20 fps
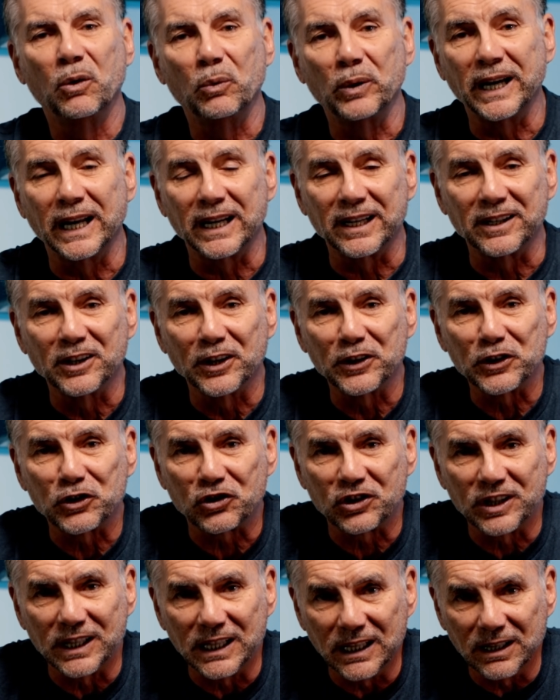We got another
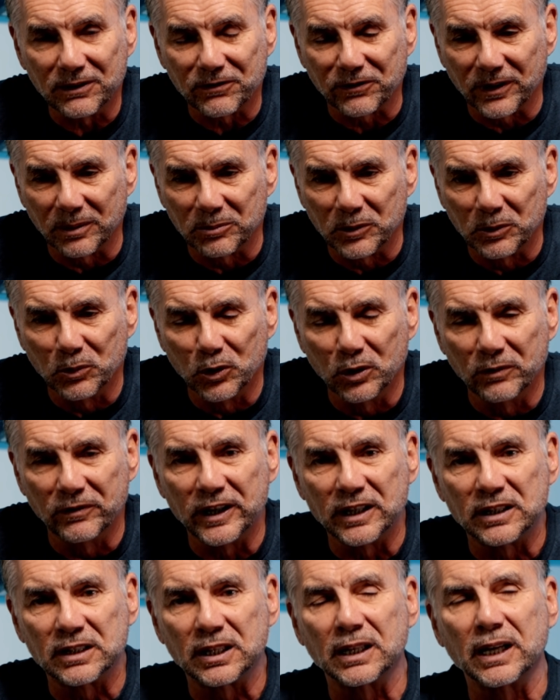scene from a
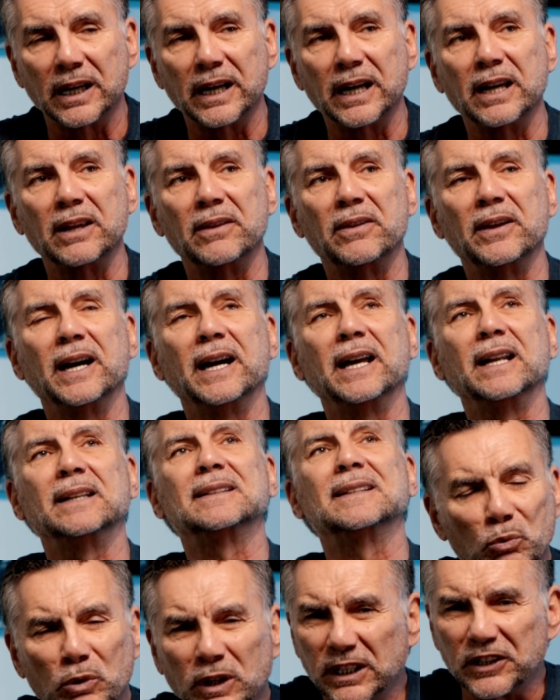movie today that
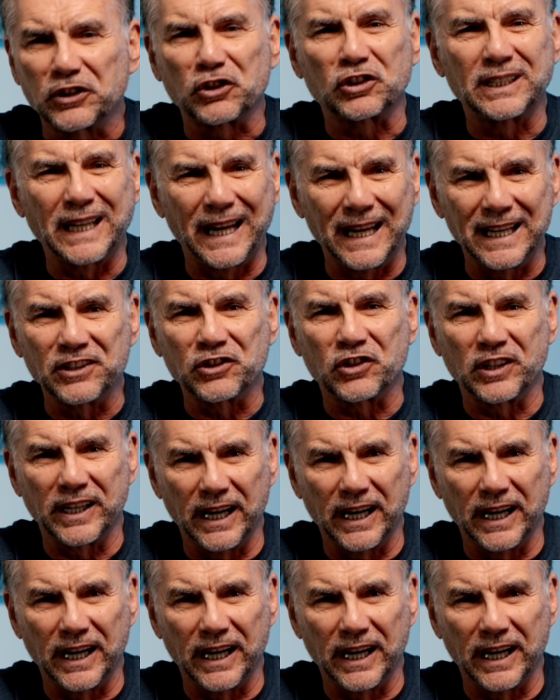really stands